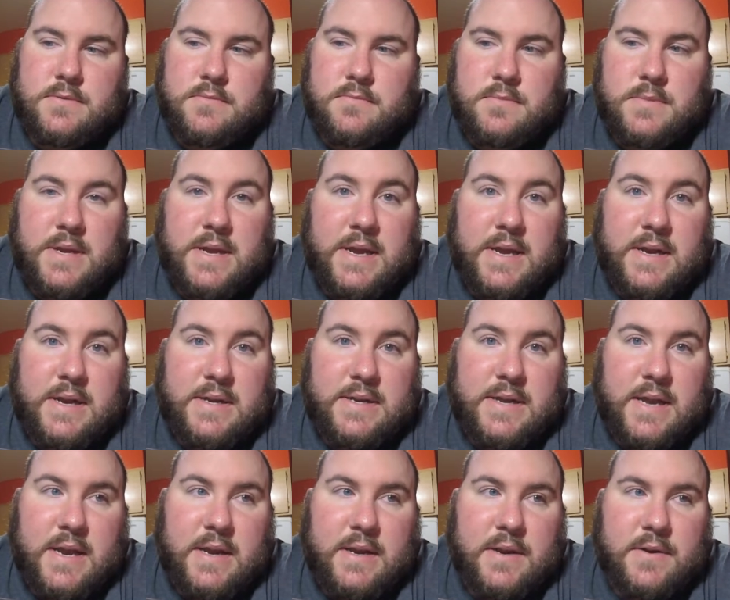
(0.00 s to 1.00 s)
need
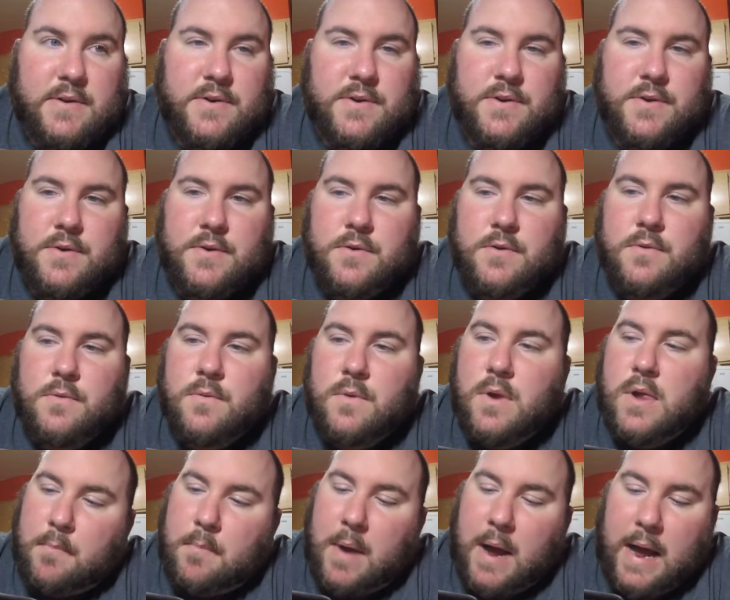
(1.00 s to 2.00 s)
attending to.
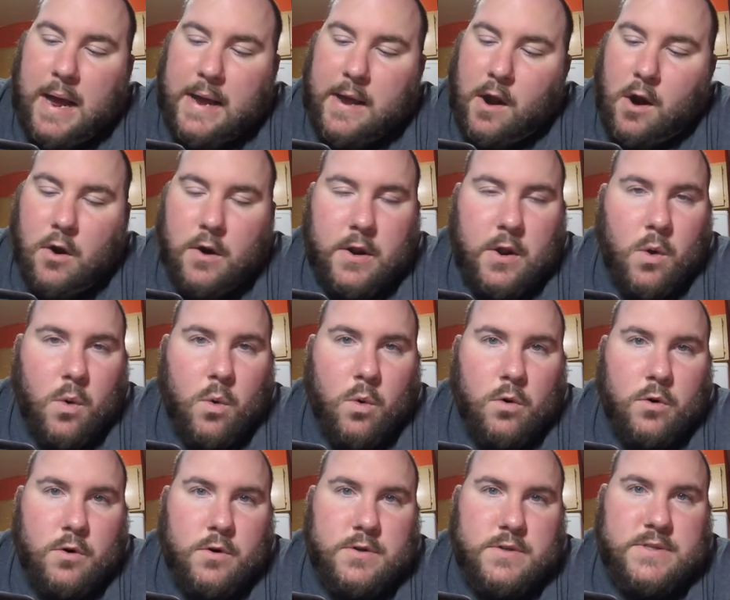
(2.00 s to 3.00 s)
Um, I already
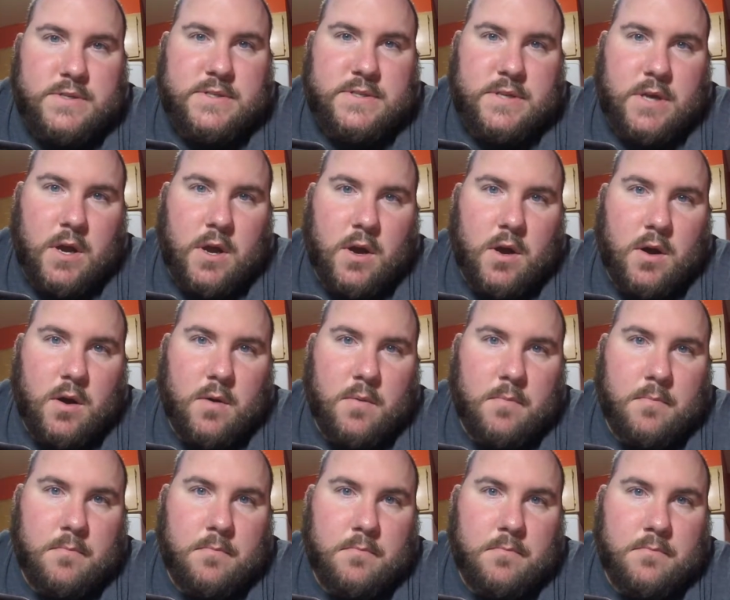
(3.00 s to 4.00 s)
ordered
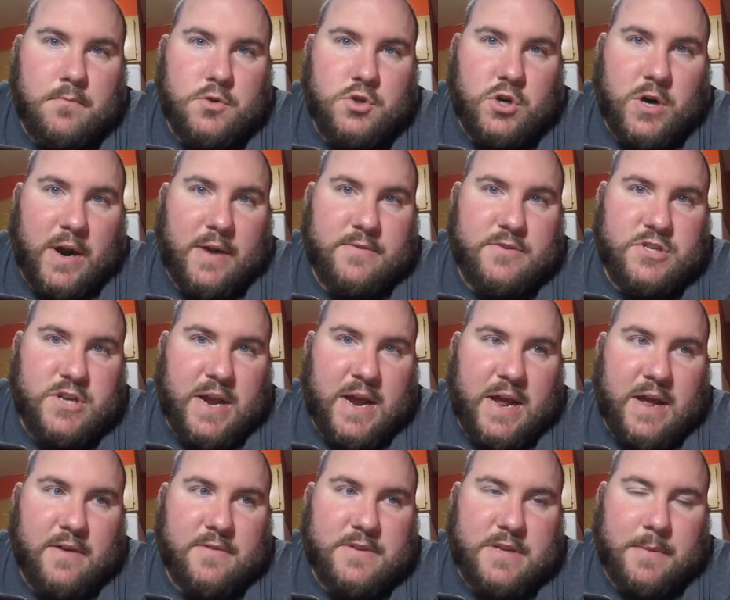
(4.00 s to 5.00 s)
some drive
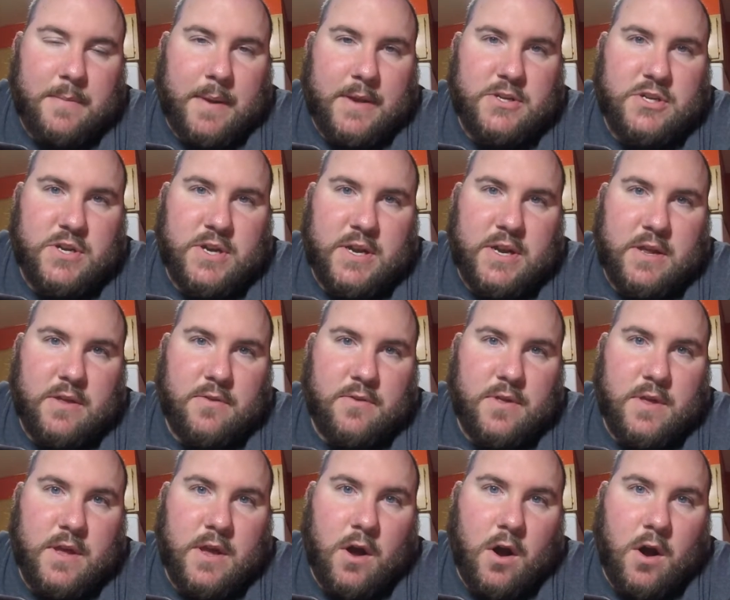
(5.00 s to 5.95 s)
shafts. I'm actually getting the